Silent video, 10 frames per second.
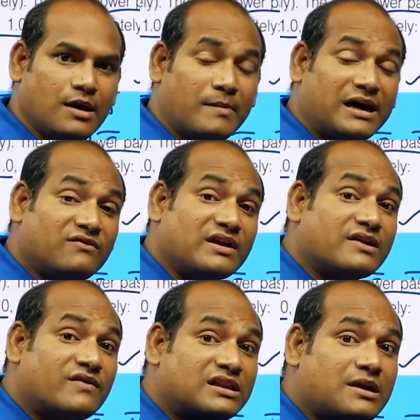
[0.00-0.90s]
but
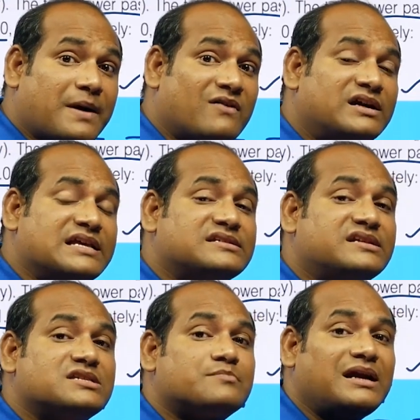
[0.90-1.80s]
whenever the power
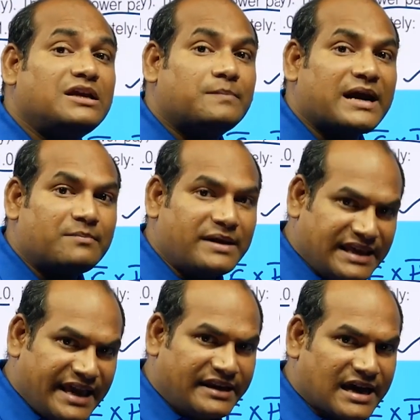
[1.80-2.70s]
density is multiplied by
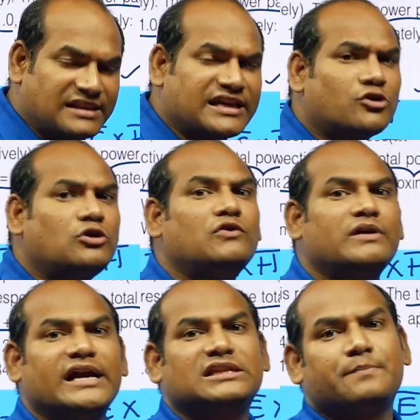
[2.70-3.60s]
area, then only you
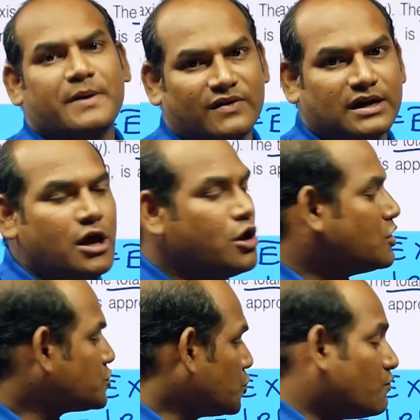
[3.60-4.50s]
will get the power.
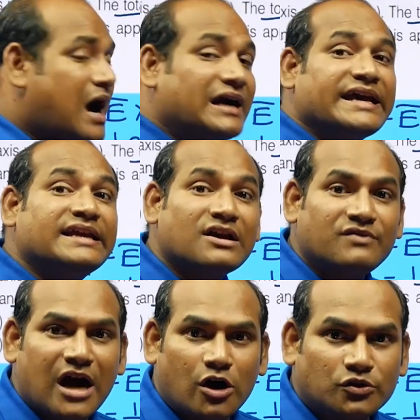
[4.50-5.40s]
So what area
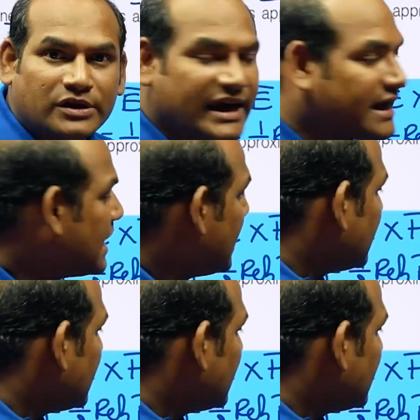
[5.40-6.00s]
we have to take?